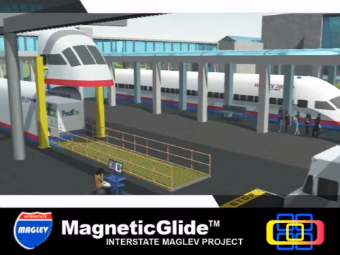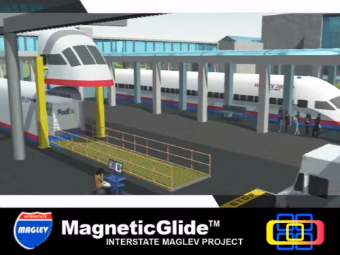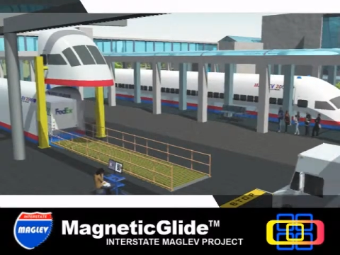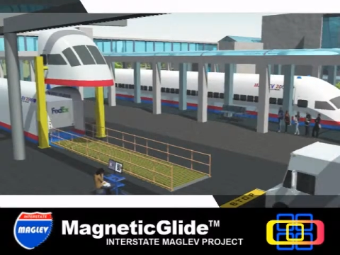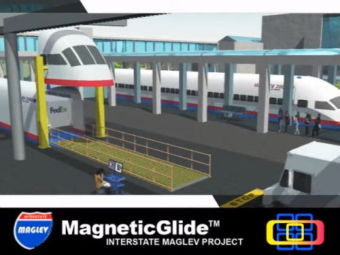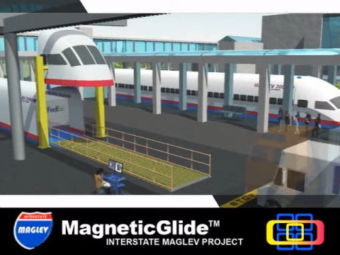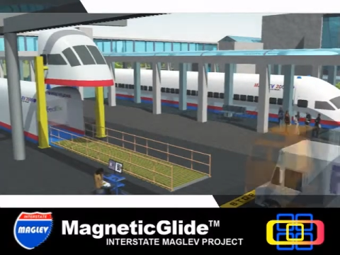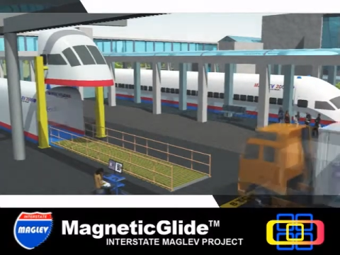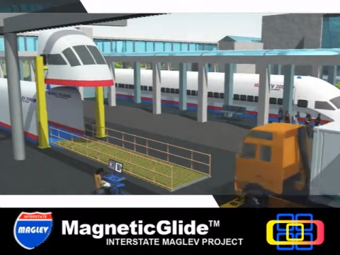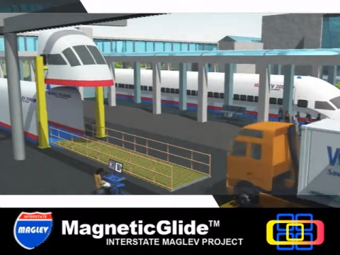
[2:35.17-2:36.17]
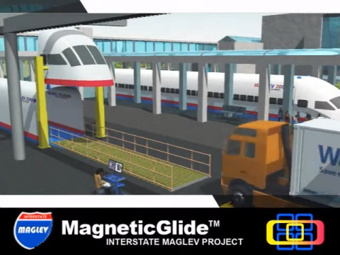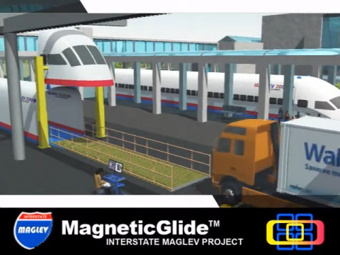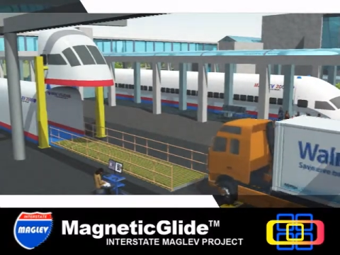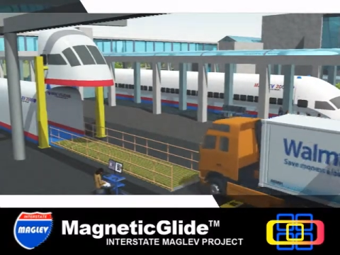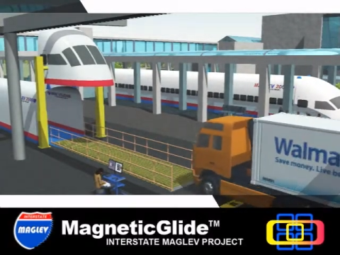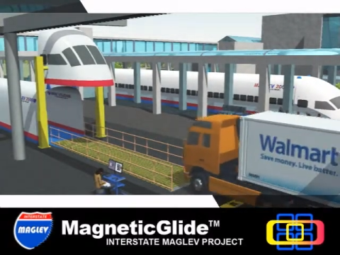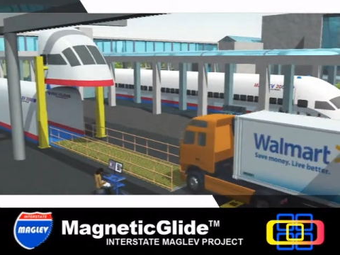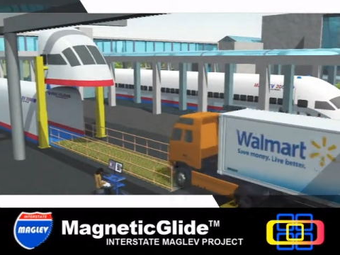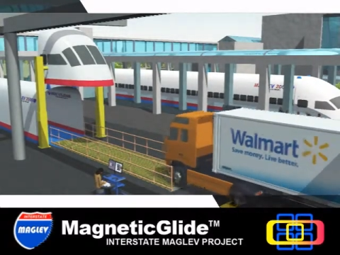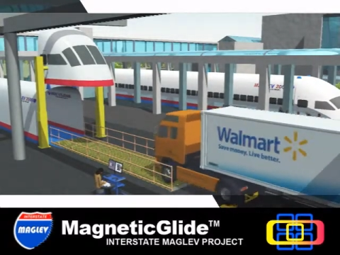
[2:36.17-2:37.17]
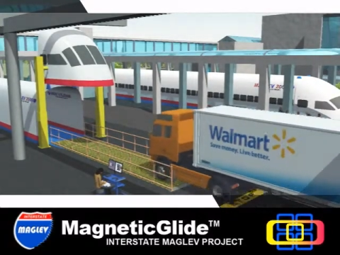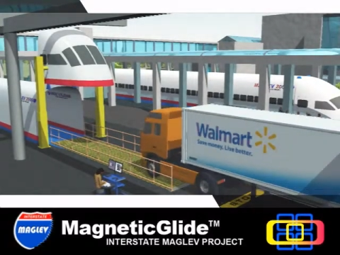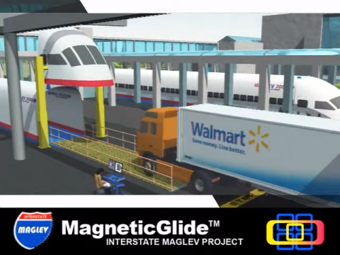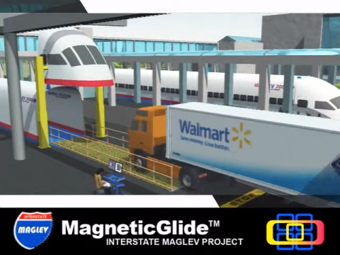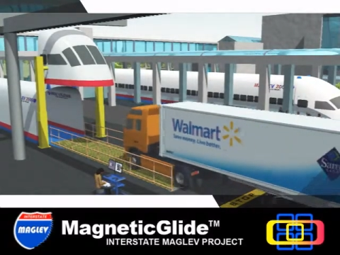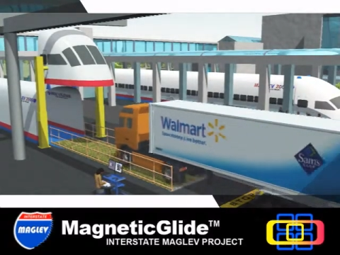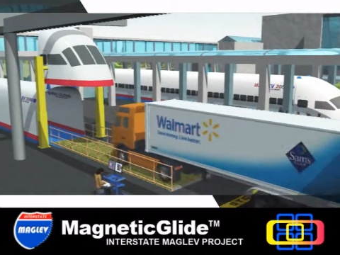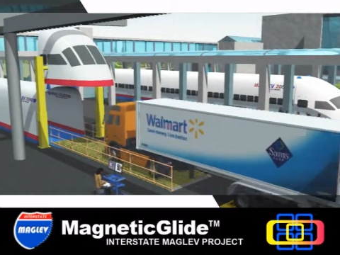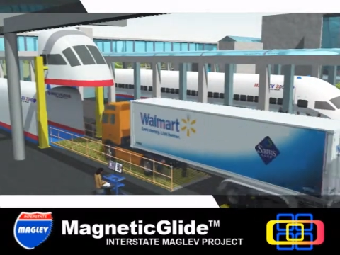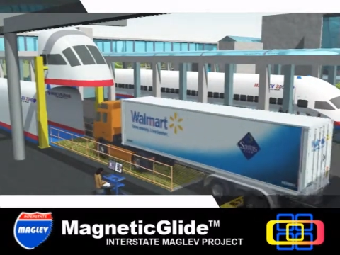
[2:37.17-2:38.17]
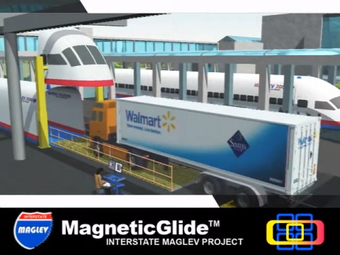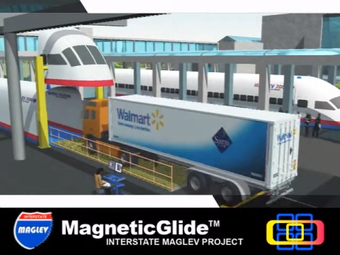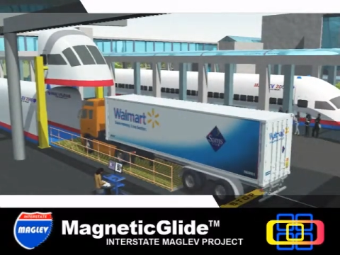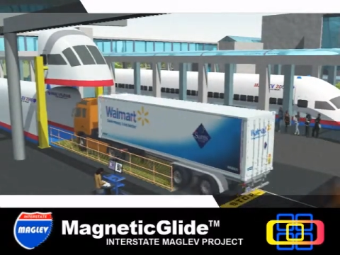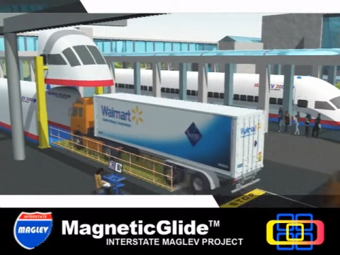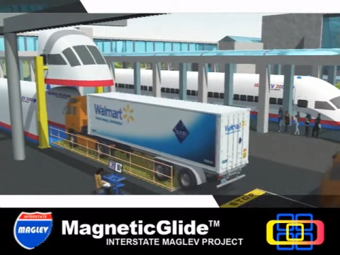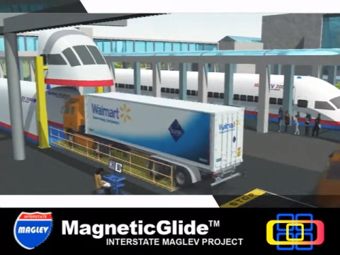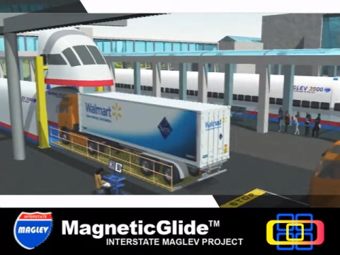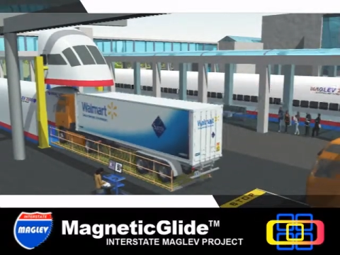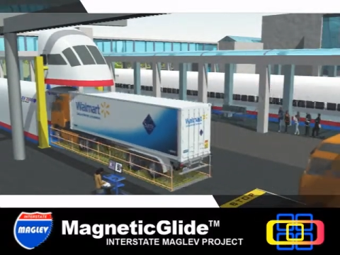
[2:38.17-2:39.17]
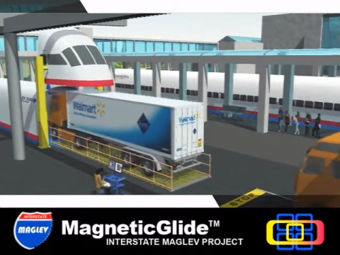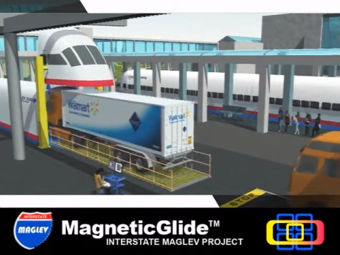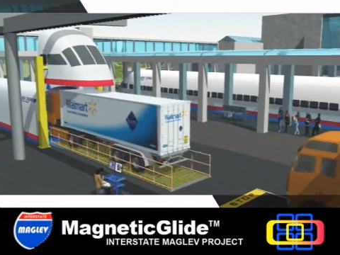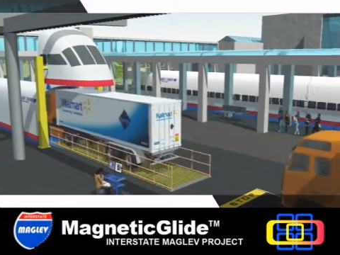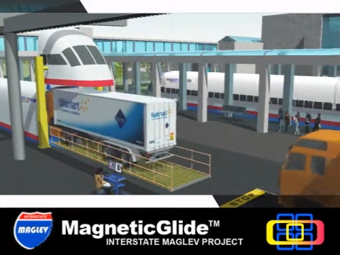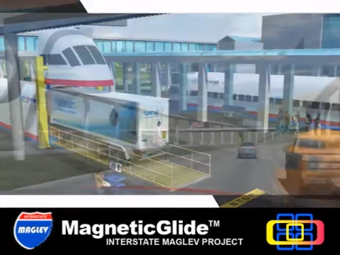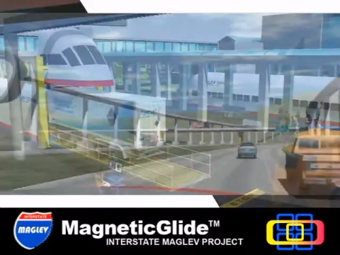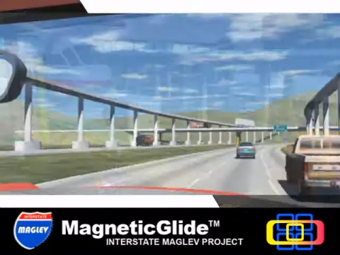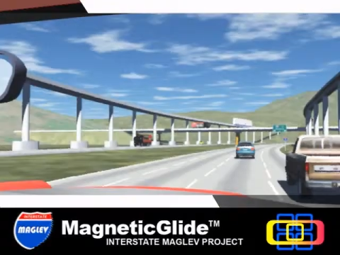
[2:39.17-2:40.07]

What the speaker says: [unreadable: no face in view]